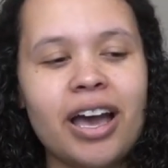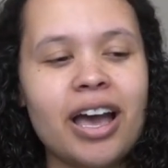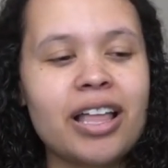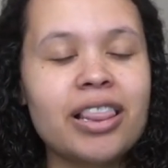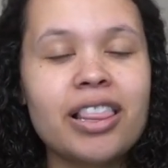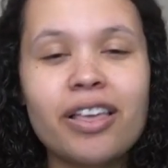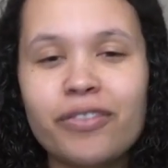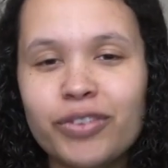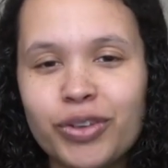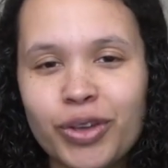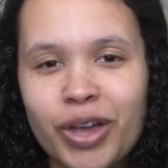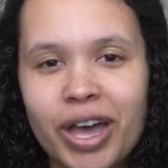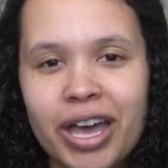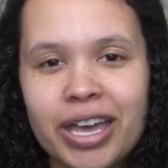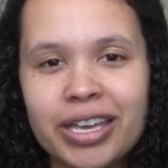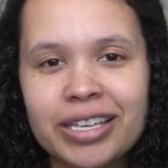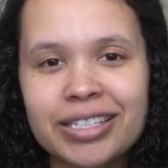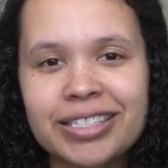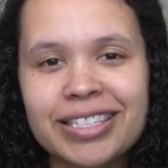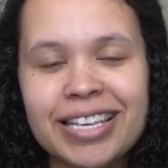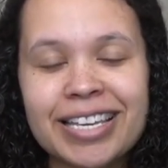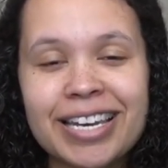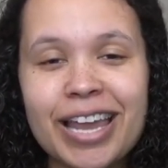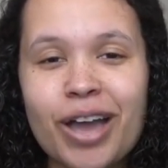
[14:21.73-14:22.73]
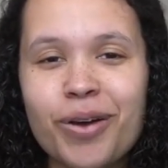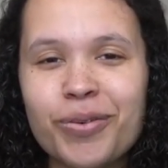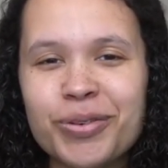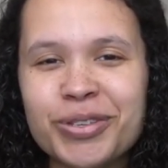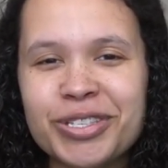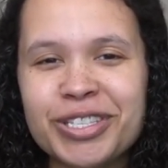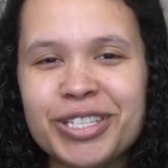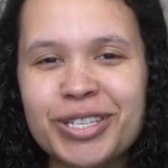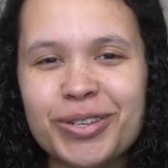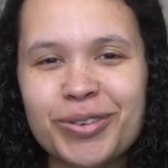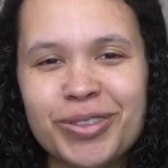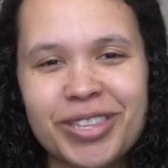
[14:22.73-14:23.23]
I love you guys and I will
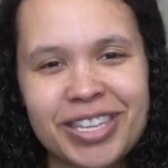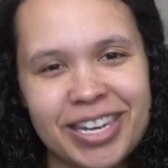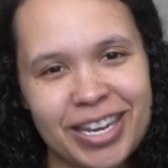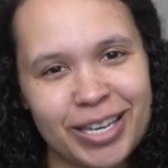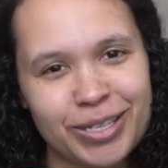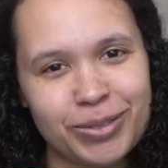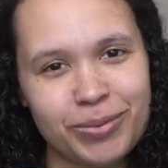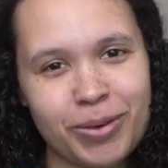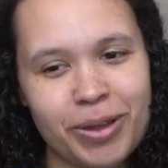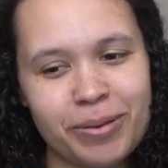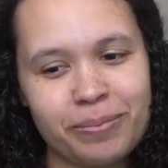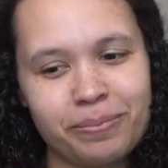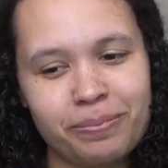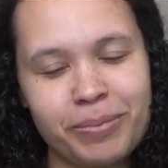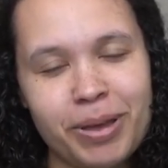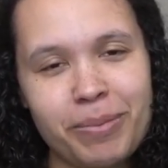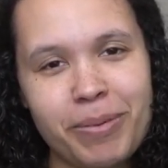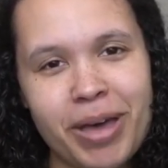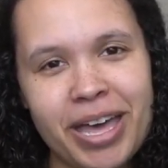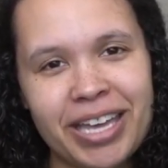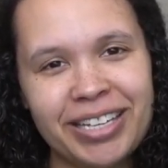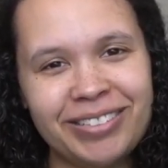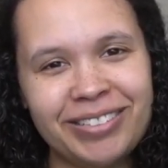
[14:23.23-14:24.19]
see you in the next one. Bye